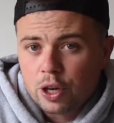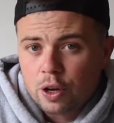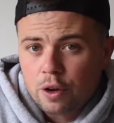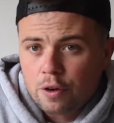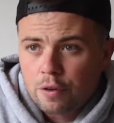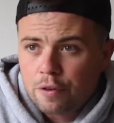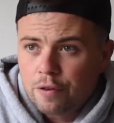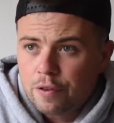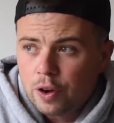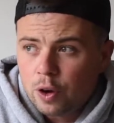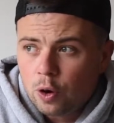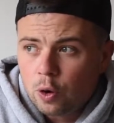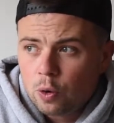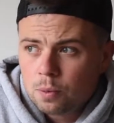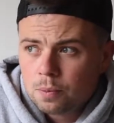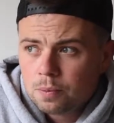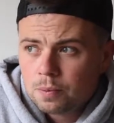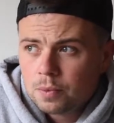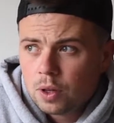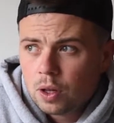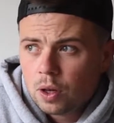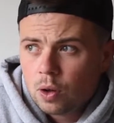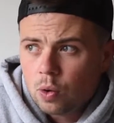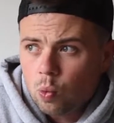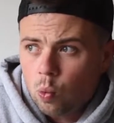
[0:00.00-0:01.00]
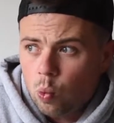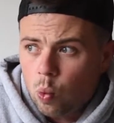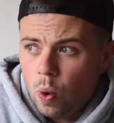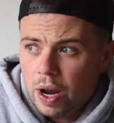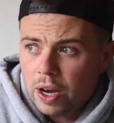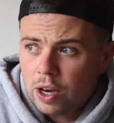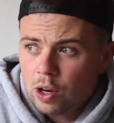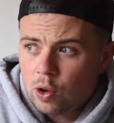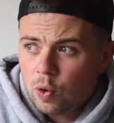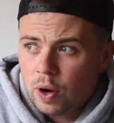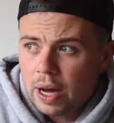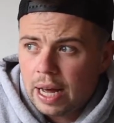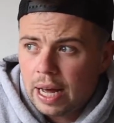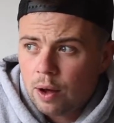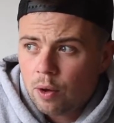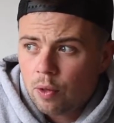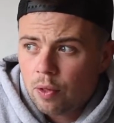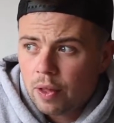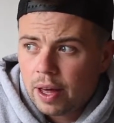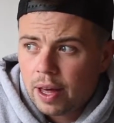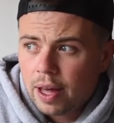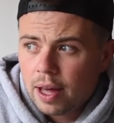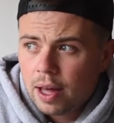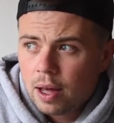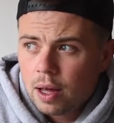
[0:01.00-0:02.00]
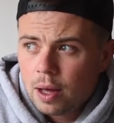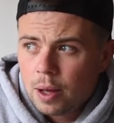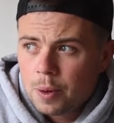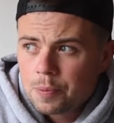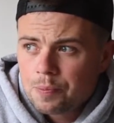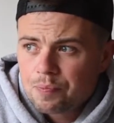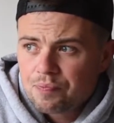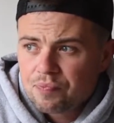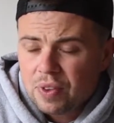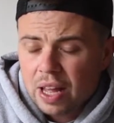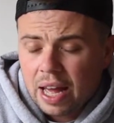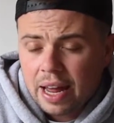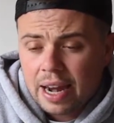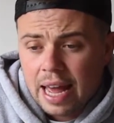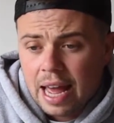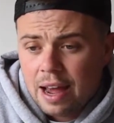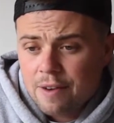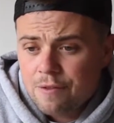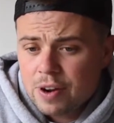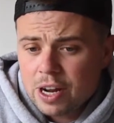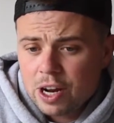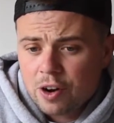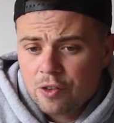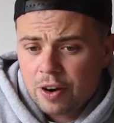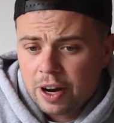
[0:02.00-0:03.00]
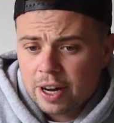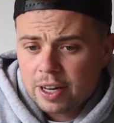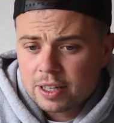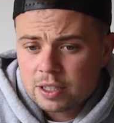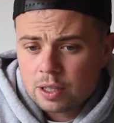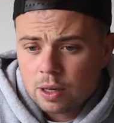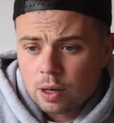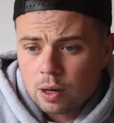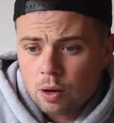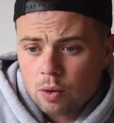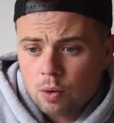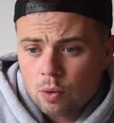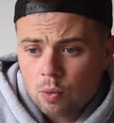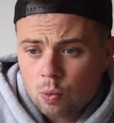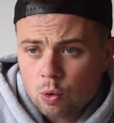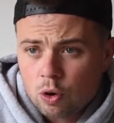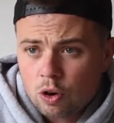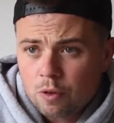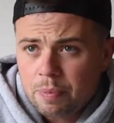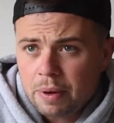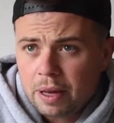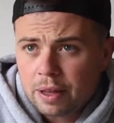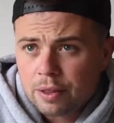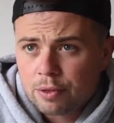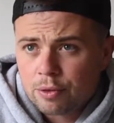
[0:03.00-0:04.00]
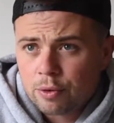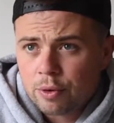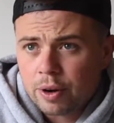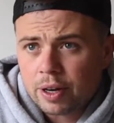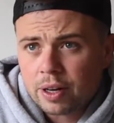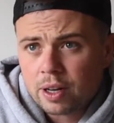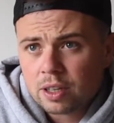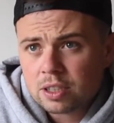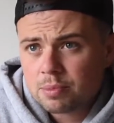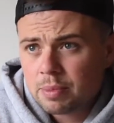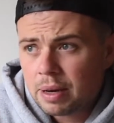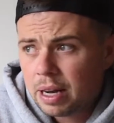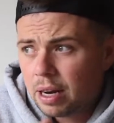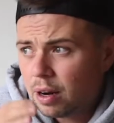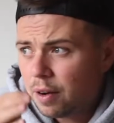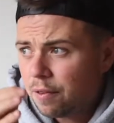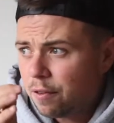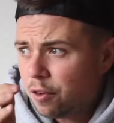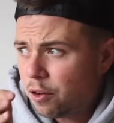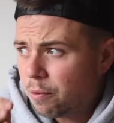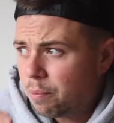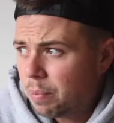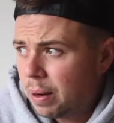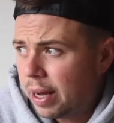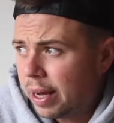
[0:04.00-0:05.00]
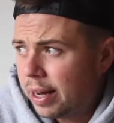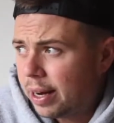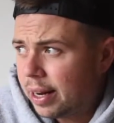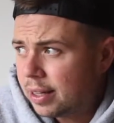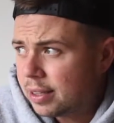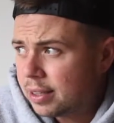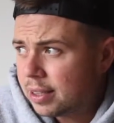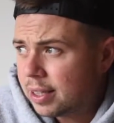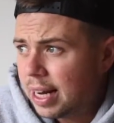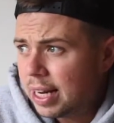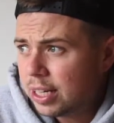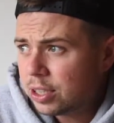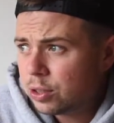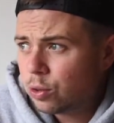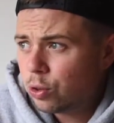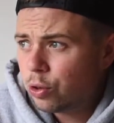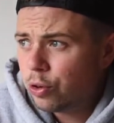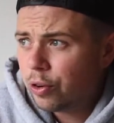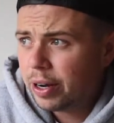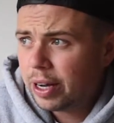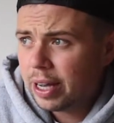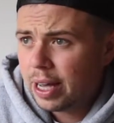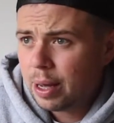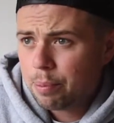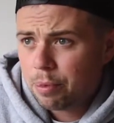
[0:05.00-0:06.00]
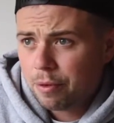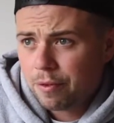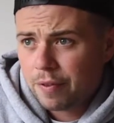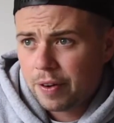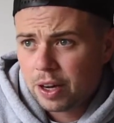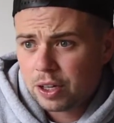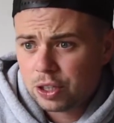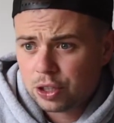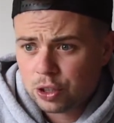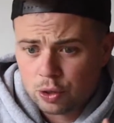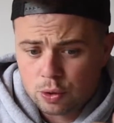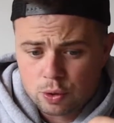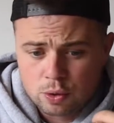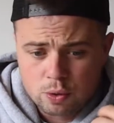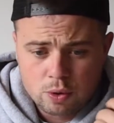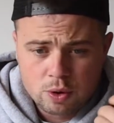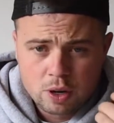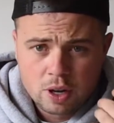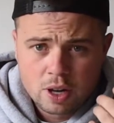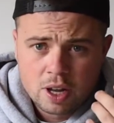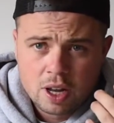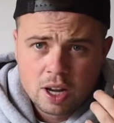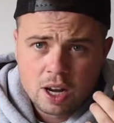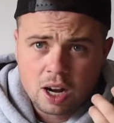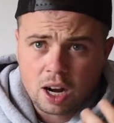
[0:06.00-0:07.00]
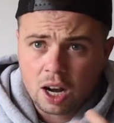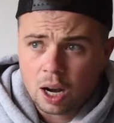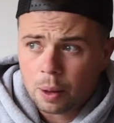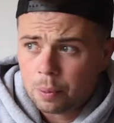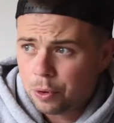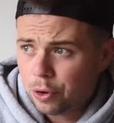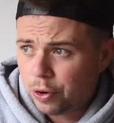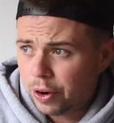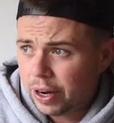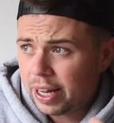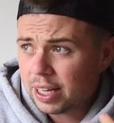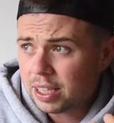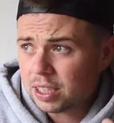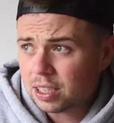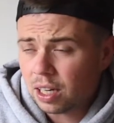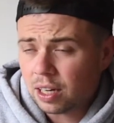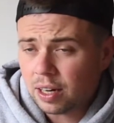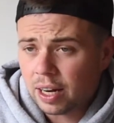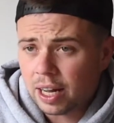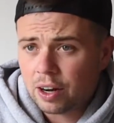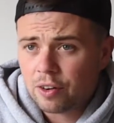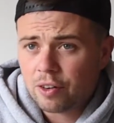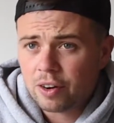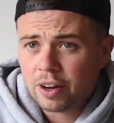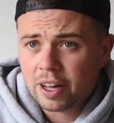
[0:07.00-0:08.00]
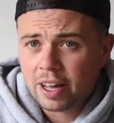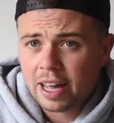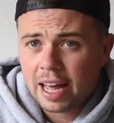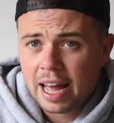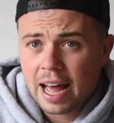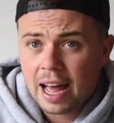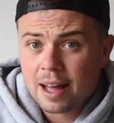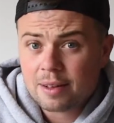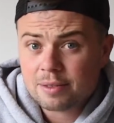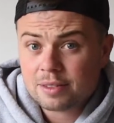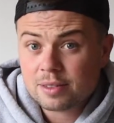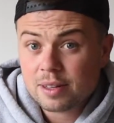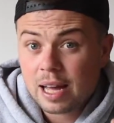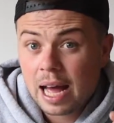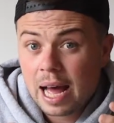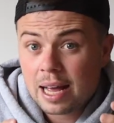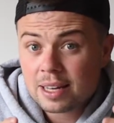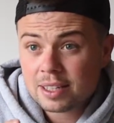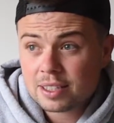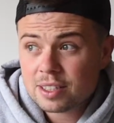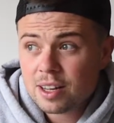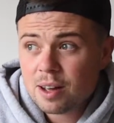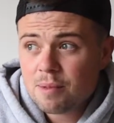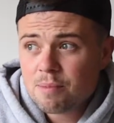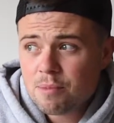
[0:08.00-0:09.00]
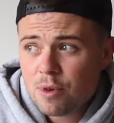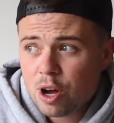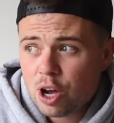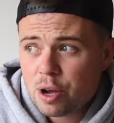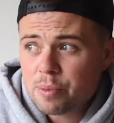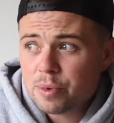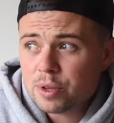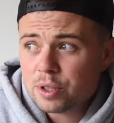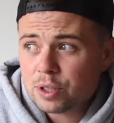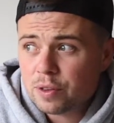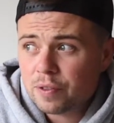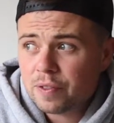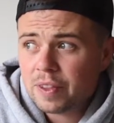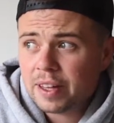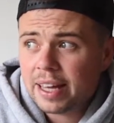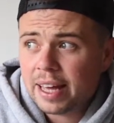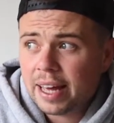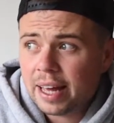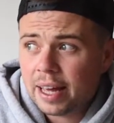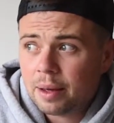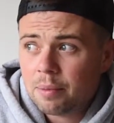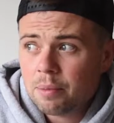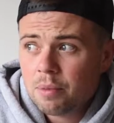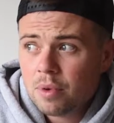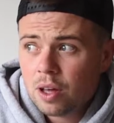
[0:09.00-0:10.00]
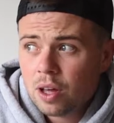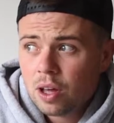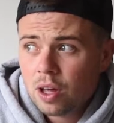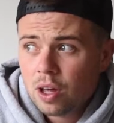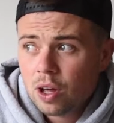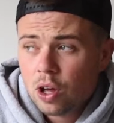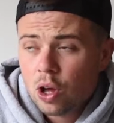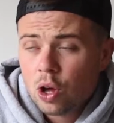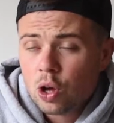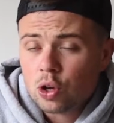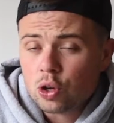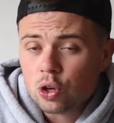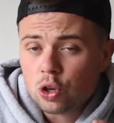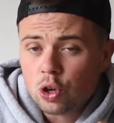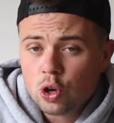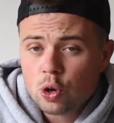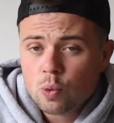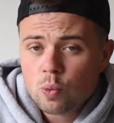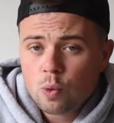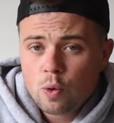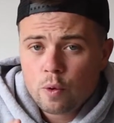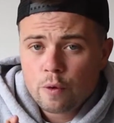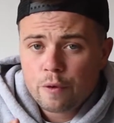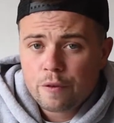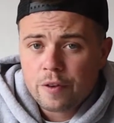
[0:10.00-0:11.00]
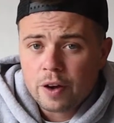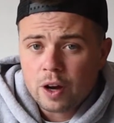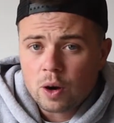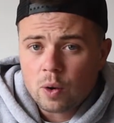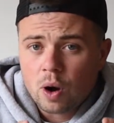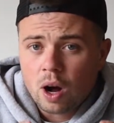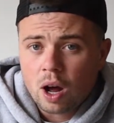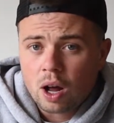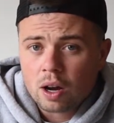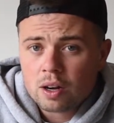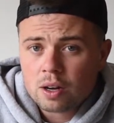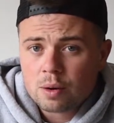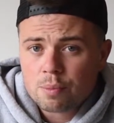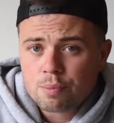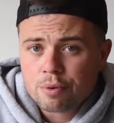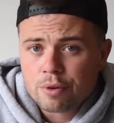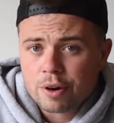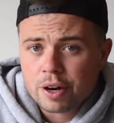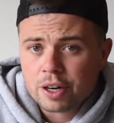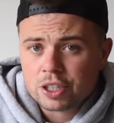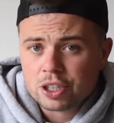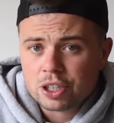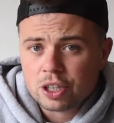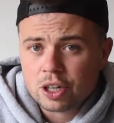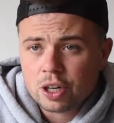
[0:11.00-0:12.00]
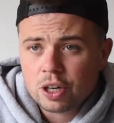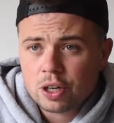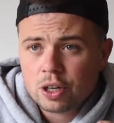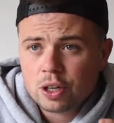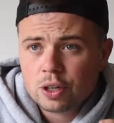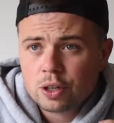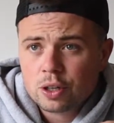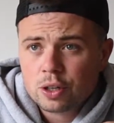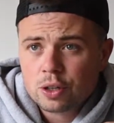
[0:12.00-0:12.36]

you feel when you're out there. And every cricketer would have been through it. It doesn't matter if you've played international cricket, professional, club cricket, Sunday cricket. At some moments of the game, you will feel under pressure